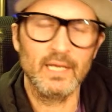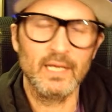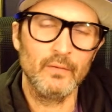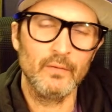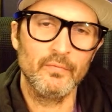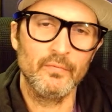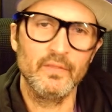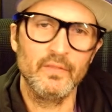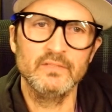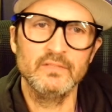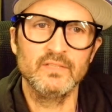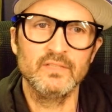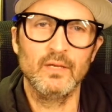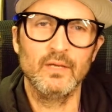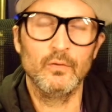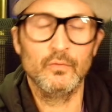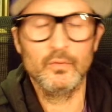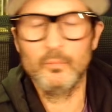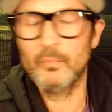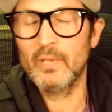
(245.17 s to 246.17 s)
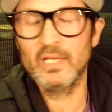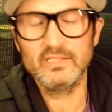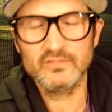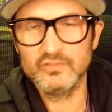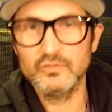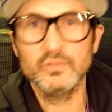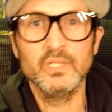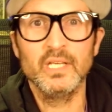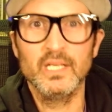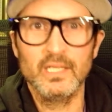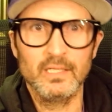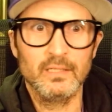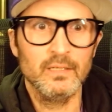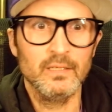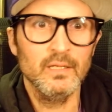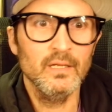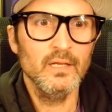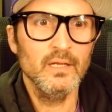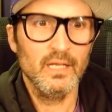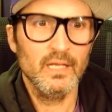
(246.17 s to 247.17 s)
out and things like, the best you can
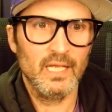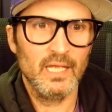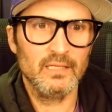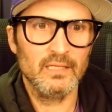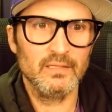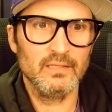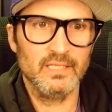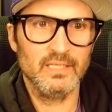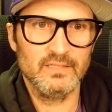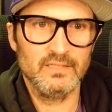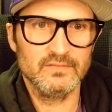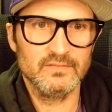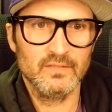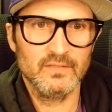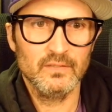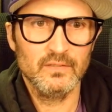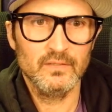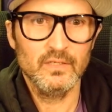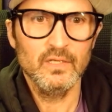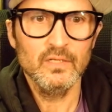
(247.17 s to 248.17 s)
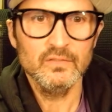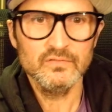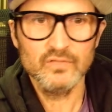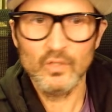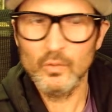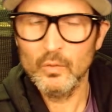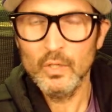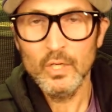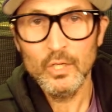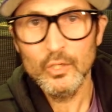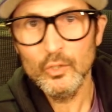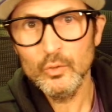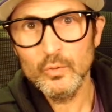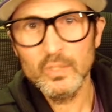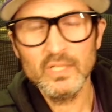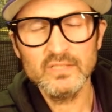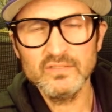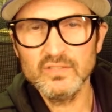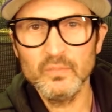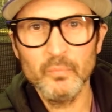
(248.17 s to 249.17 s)
at least. So who
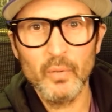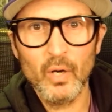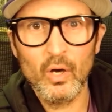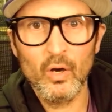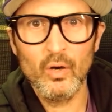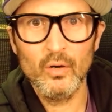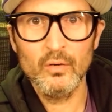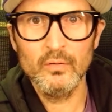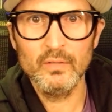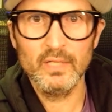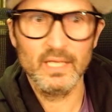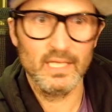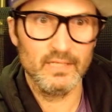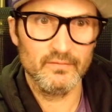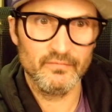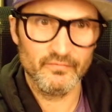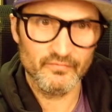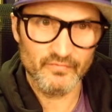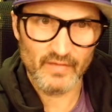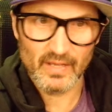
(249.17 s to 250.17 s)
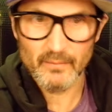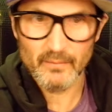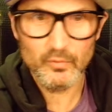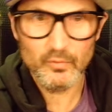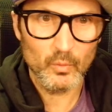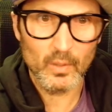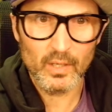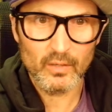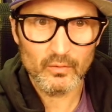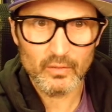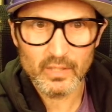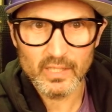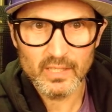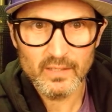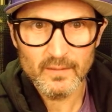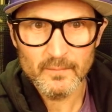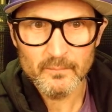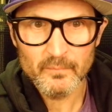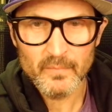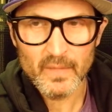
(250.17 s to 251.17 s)
gets the ball in February
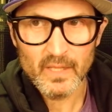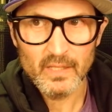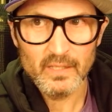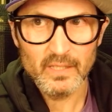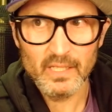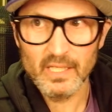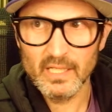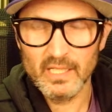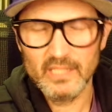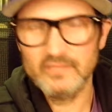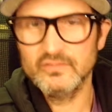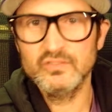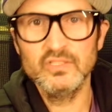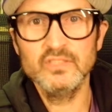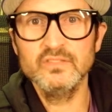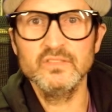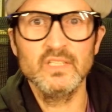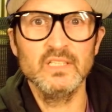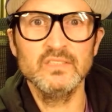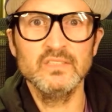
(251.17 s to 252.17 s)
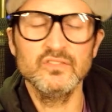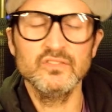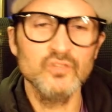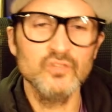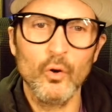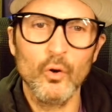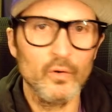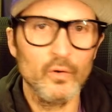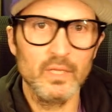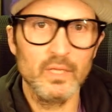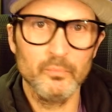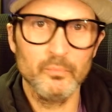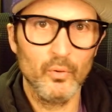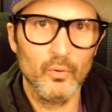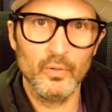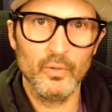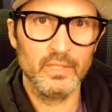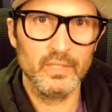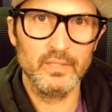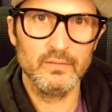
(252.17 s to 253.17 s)
is just a starting
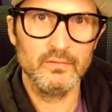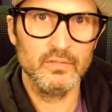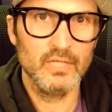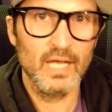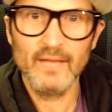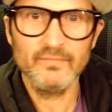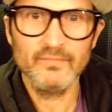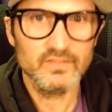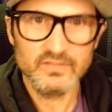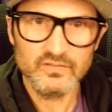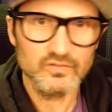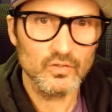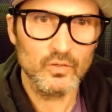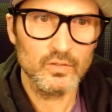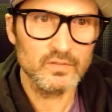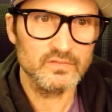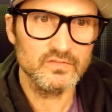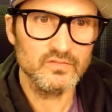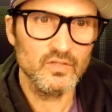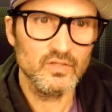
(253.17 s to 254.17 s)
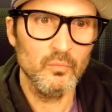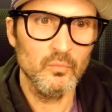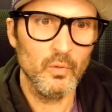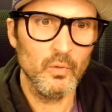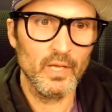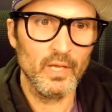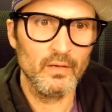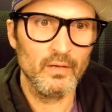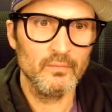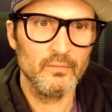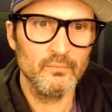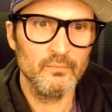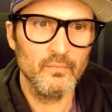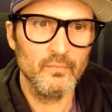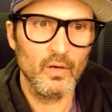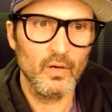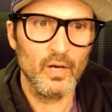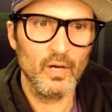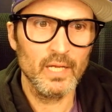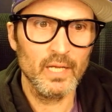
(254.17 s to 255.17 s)
point. You have to start somewhere.
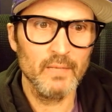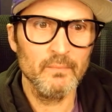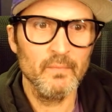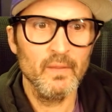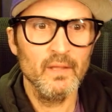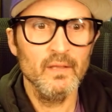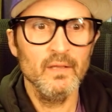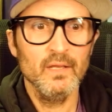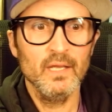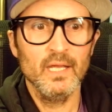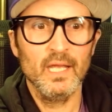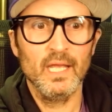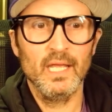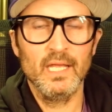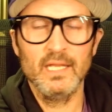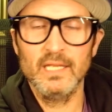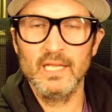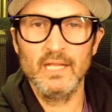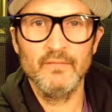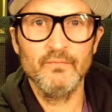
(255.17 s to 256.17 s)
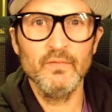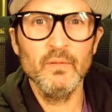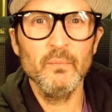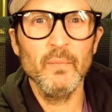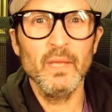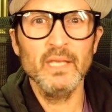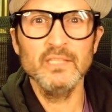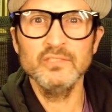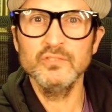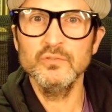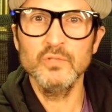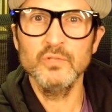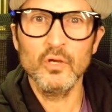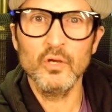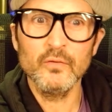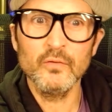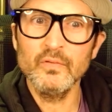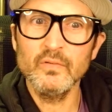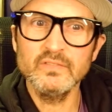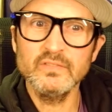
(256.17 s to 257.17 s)
All right. And if it makes you
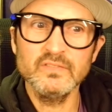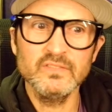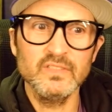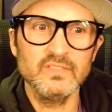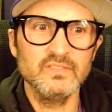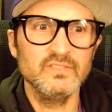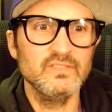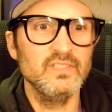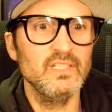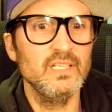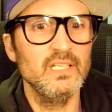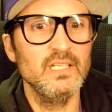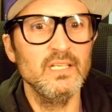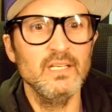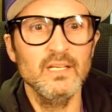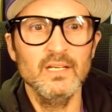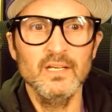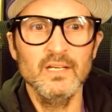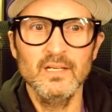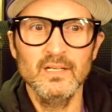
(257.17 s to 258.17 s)
nervous to see